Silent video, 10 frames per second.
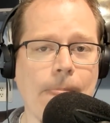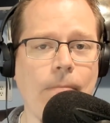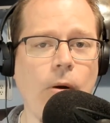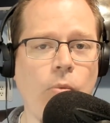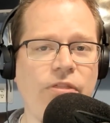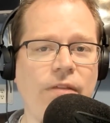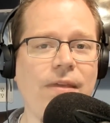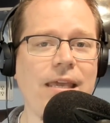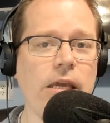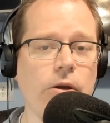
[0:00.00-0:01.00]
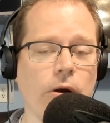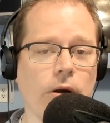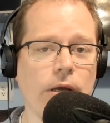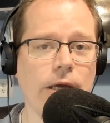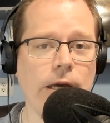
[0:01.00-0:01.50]
But within the year,
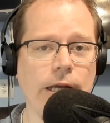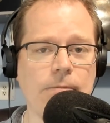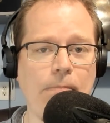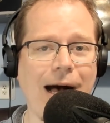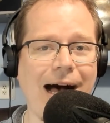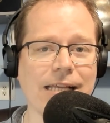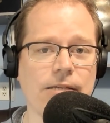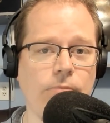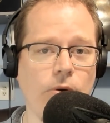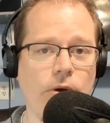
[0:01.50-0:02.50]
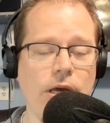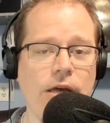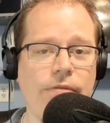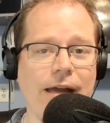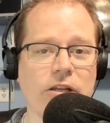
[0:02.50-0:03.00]
it's possible
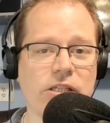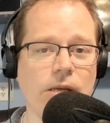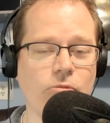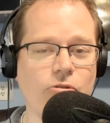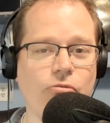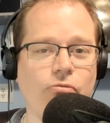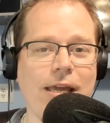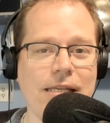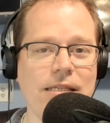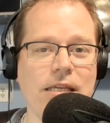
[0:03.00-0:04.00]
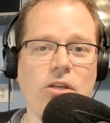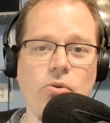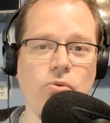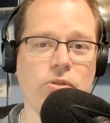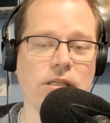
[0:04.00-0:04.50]
that some crazy
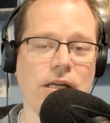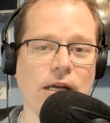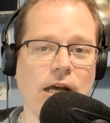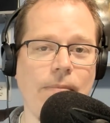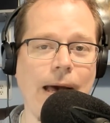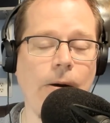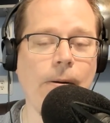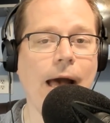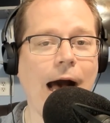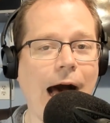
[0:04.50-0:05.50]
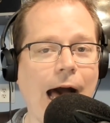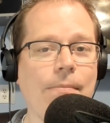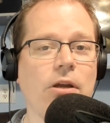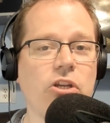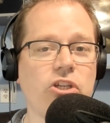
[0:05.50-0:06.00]
news is going to come out. I'm
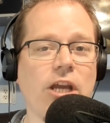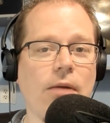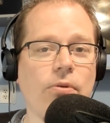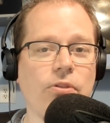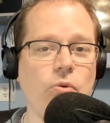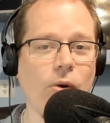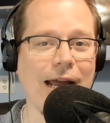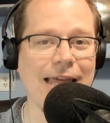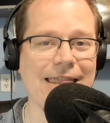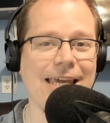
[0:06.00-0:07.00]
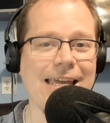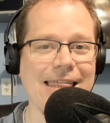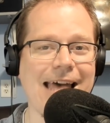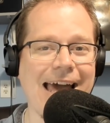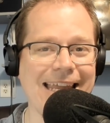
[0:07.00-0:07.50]
going to share with you what I think
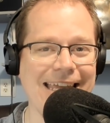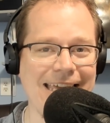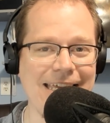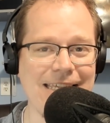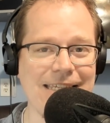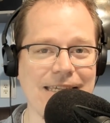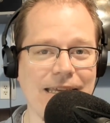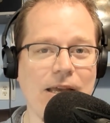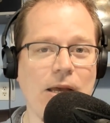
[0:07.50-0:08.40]
that is.